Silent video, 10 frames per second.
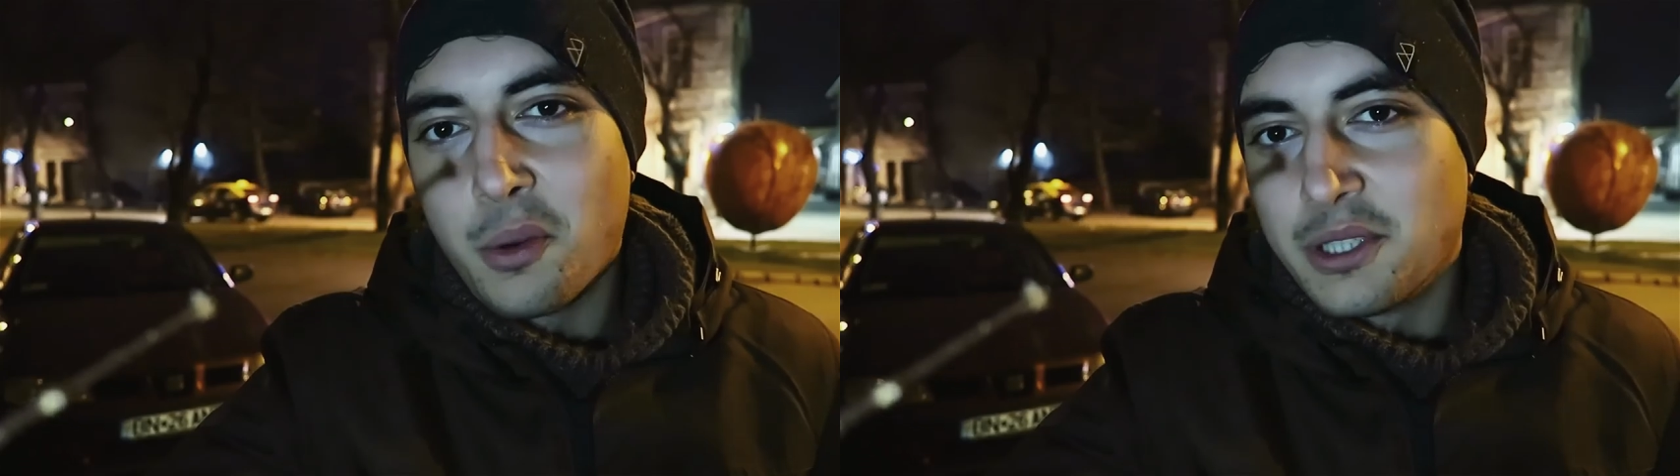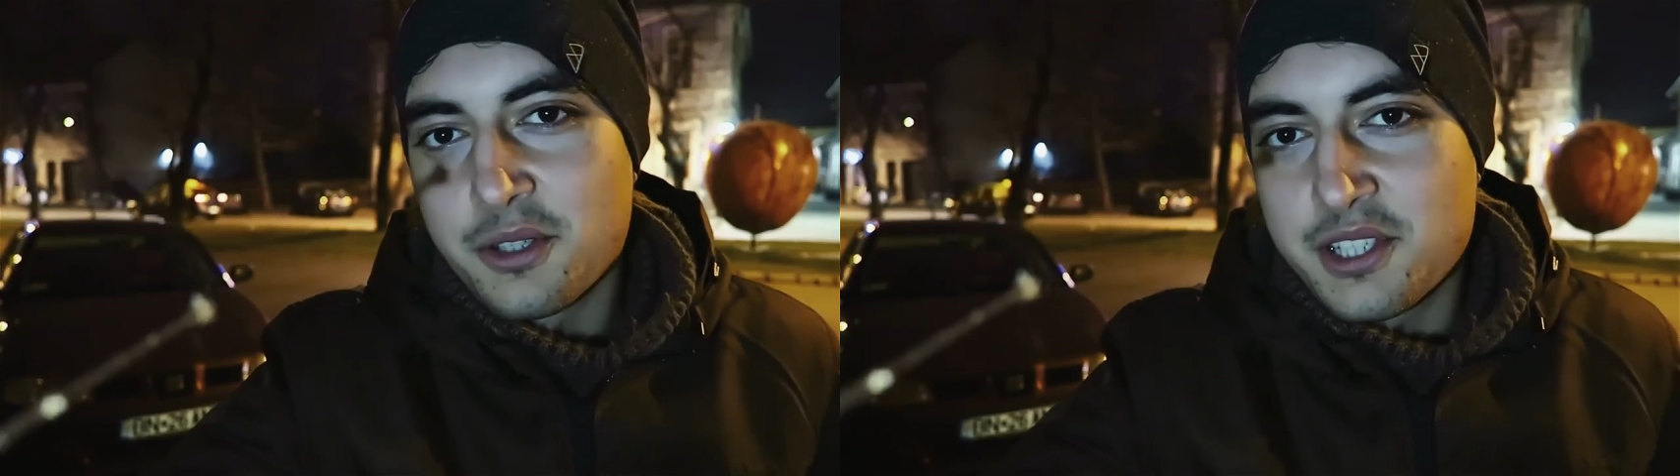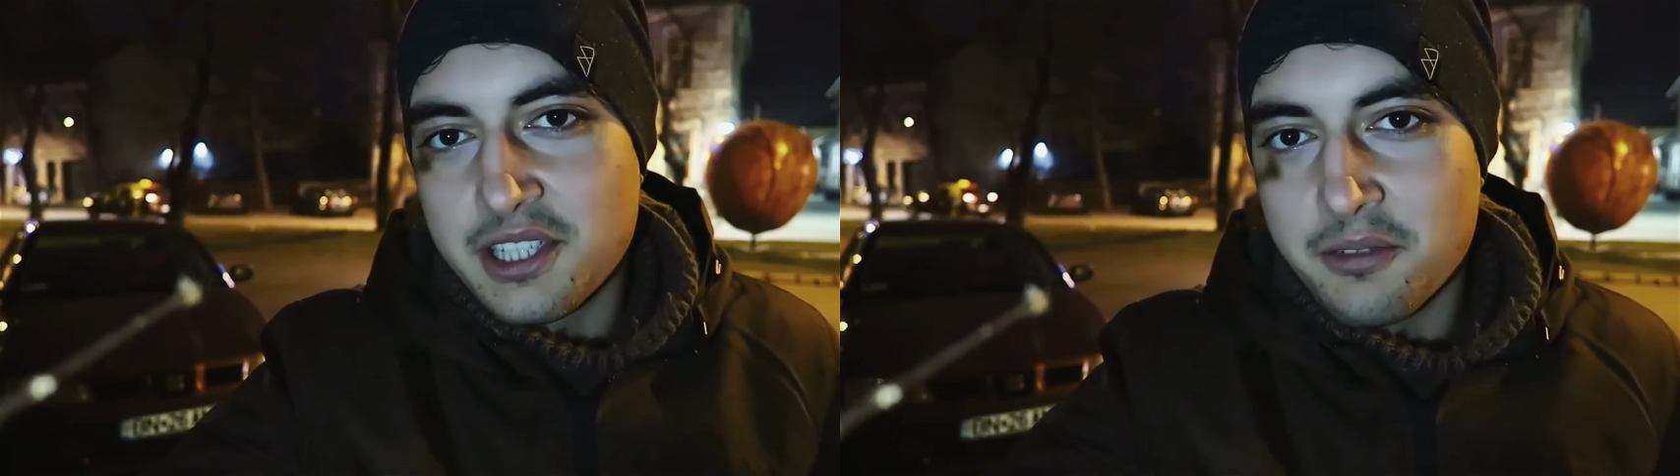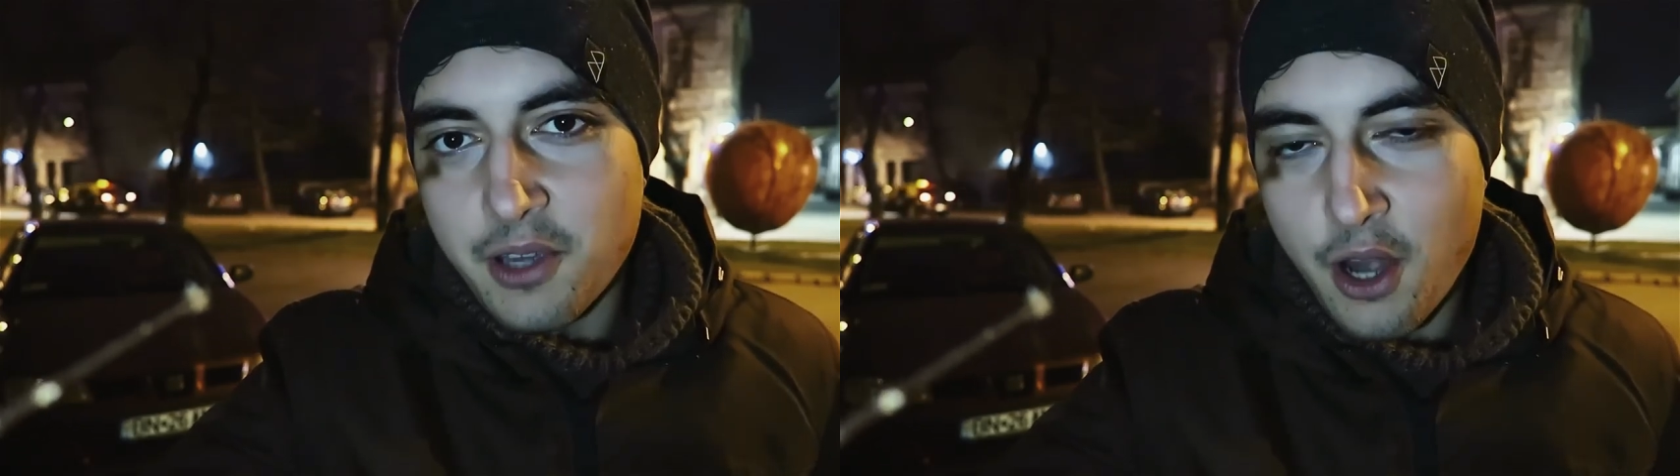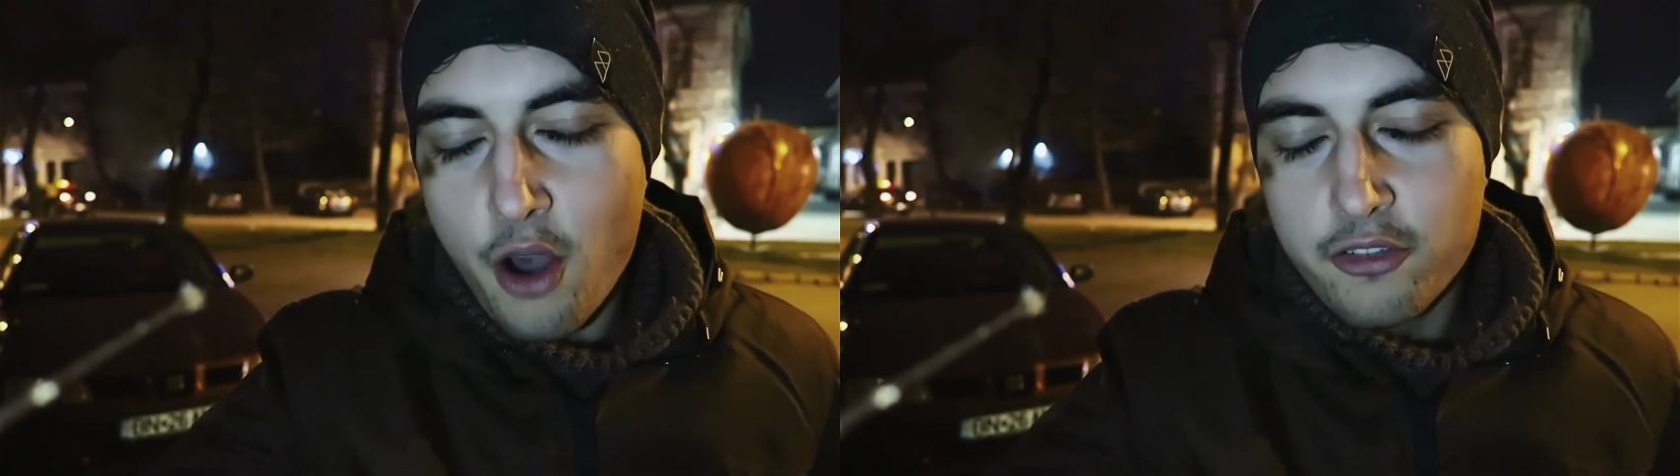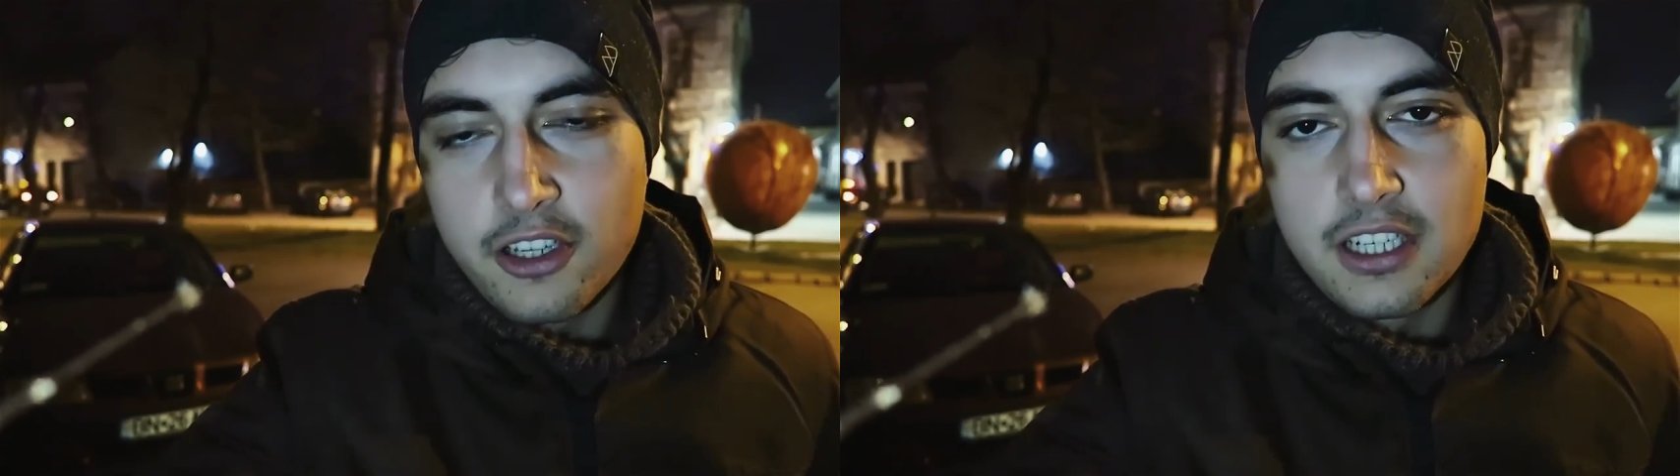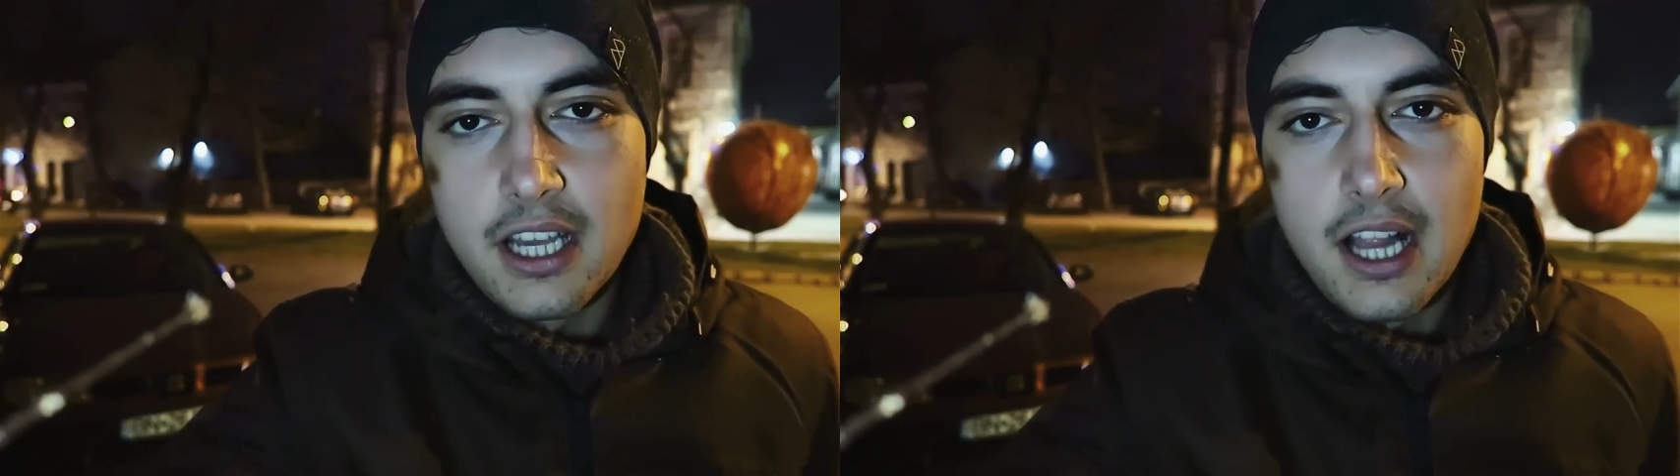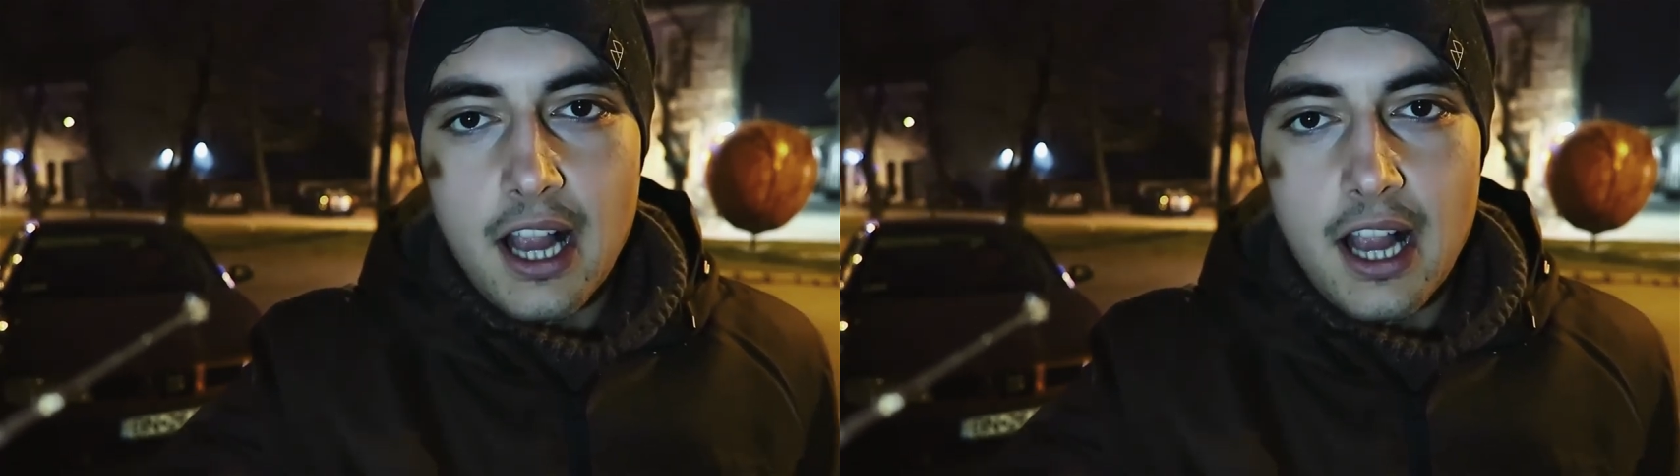we don't see them very often